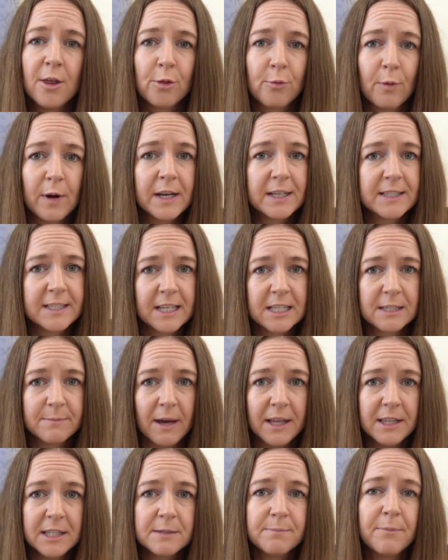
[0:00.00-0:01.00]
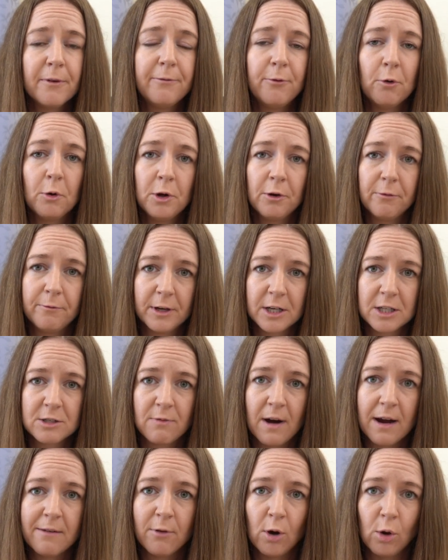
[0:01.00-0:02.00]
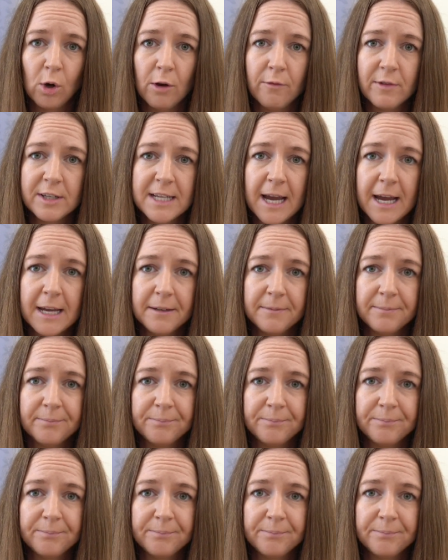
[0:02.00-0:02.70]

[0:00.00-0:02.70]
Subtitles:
3 to 6 months before your fixed rate rollover date.